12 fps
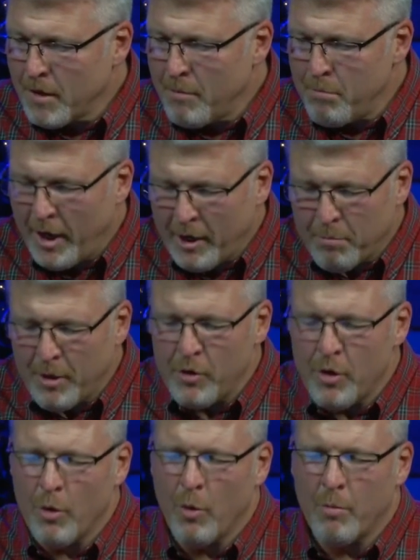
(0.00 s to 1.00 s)
Make me
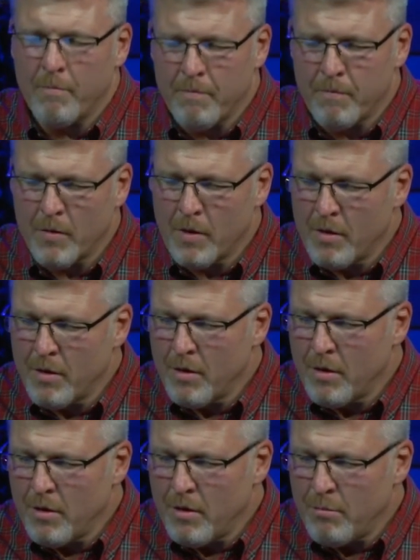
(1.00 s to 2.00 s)
new.
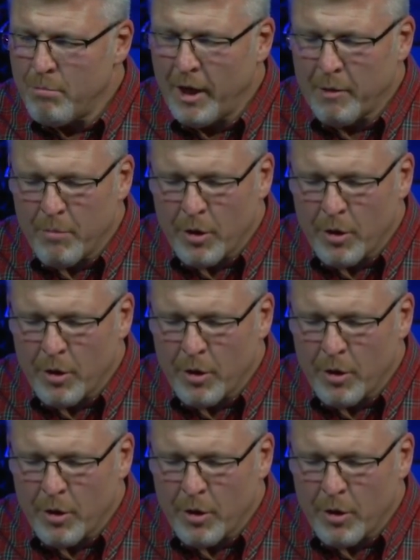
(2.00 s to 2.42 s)
Make me